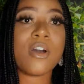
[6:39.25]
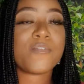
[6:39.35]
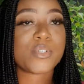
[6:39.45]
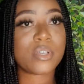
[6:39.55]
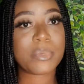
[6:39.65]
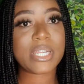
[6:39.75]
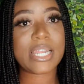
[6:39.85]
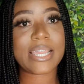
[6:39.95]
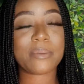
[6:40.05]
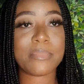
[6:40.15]
For somebody
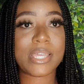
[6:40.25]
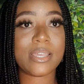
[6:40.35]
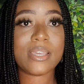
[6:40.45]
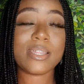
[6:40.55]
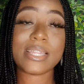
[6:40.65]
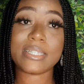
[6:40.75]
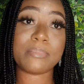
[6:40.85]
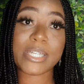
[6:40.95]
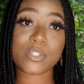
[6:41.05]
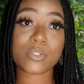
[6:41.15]
like me, that
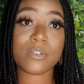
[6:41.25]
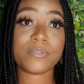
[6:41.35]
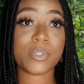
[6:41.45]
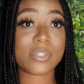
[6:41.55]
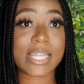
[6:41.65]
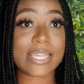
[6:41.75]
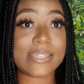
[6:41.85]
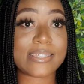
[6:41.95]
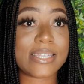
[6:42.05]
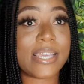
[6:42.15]
my stuff does like a
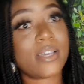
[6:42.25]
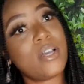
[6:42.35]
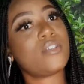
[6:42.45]
snake.